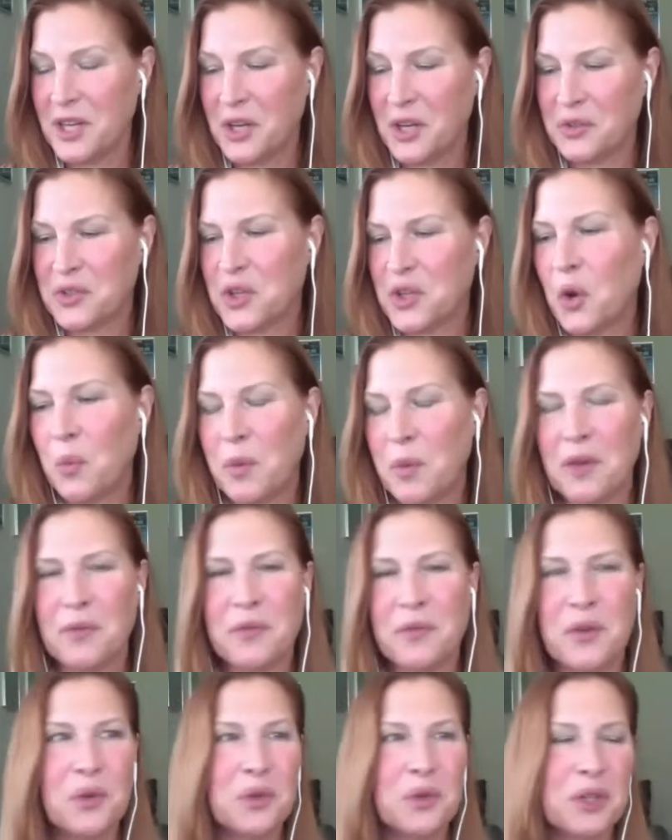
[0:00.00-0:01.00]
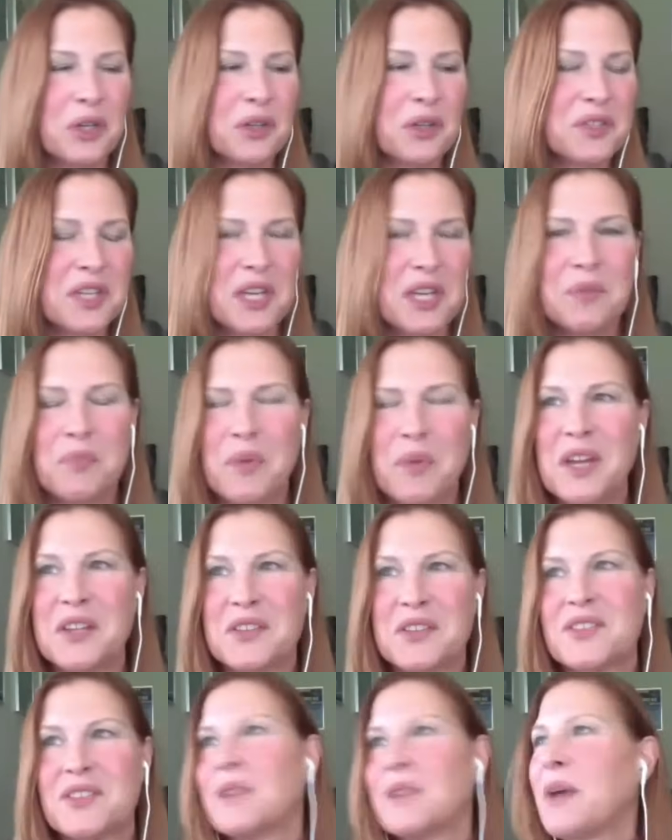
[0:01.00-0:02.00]
know, told me a few little
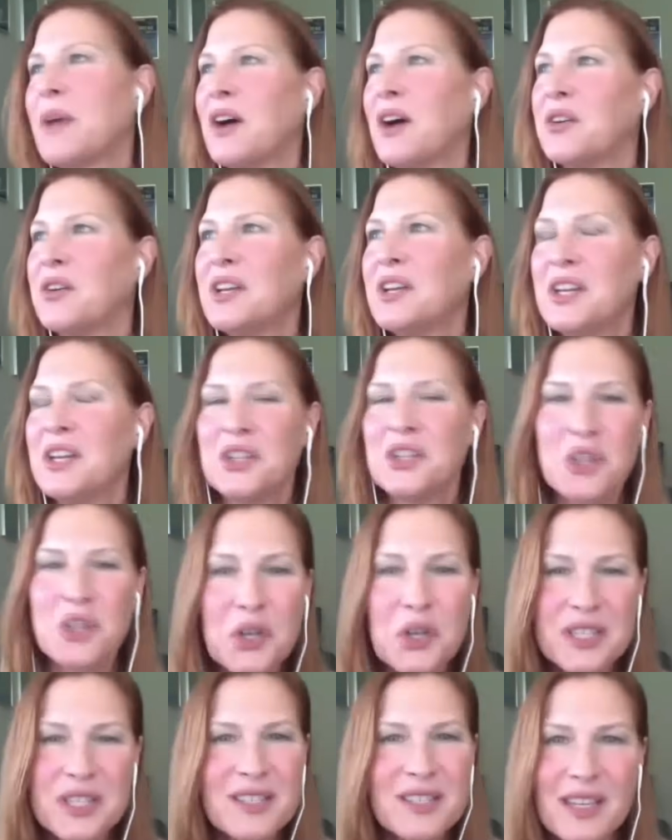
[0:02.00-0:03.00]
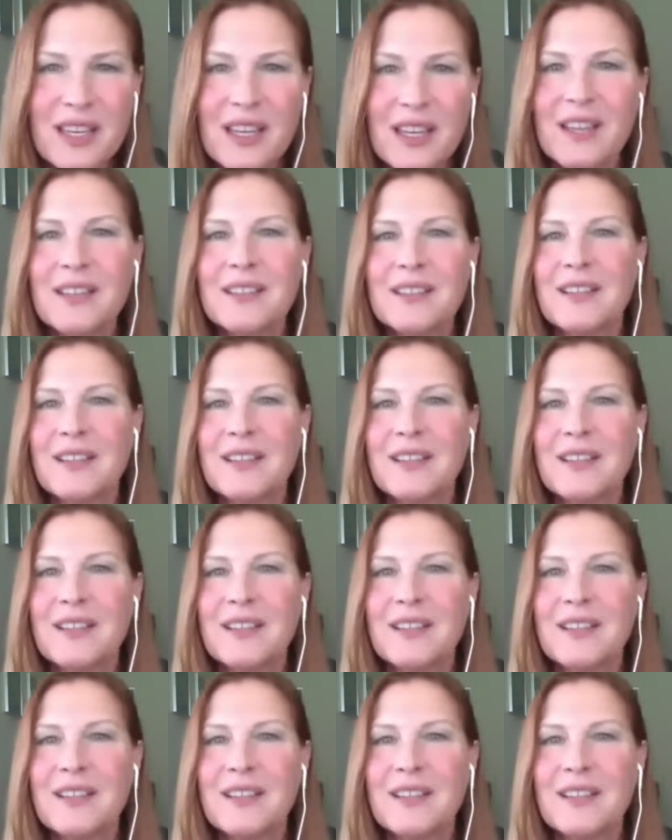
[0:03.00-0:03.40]
tidbits about Tootsie,